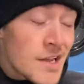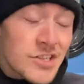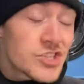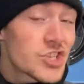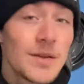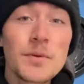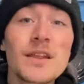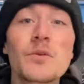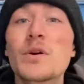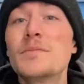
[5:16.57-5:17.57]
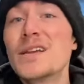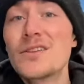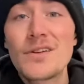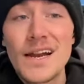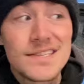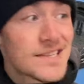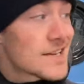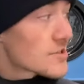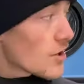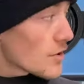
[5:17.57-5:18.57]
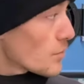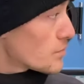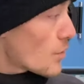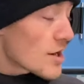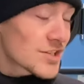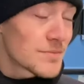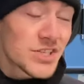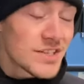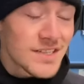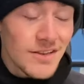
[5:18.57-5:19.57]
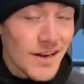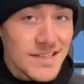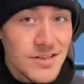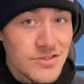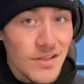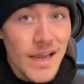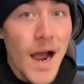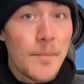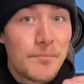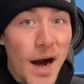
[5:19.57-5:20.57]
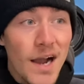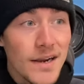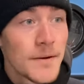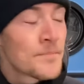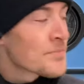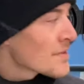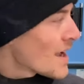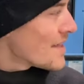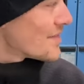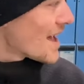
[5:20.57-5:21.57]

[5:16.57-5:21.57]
It's cheaper than it would be in the United States. All the washing machines in the United States are like a buck. And